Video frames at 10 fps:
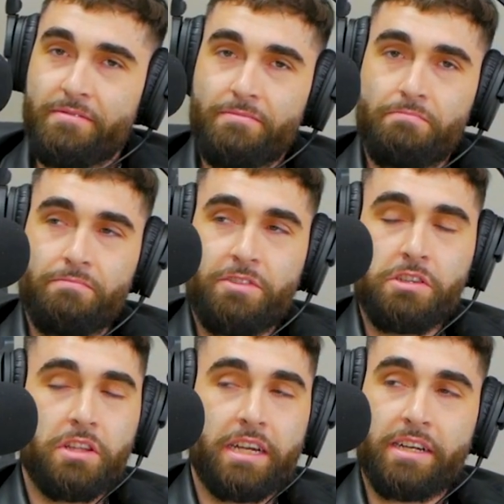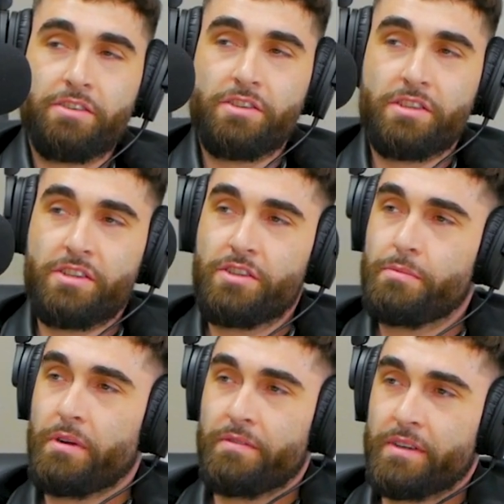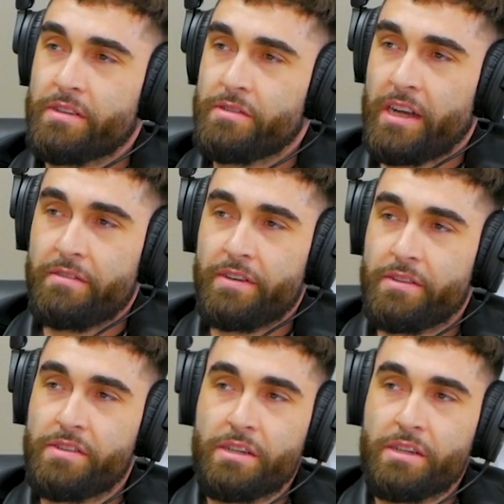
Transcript: first down. Just hilarious. Just just a perfect Seinfeld